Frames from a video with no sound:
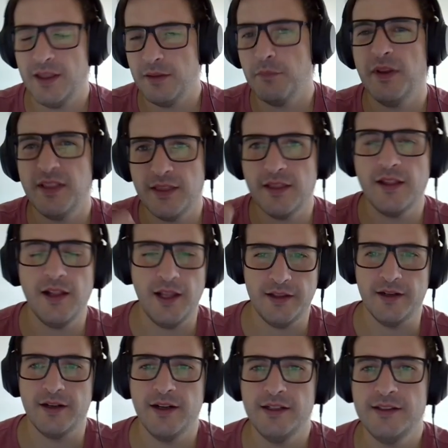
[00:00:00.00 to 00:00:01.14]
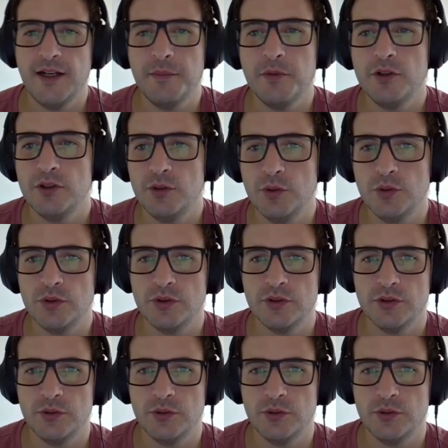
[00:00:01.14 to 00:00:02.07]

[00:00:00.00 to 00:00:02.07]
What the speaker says: But later I'm going to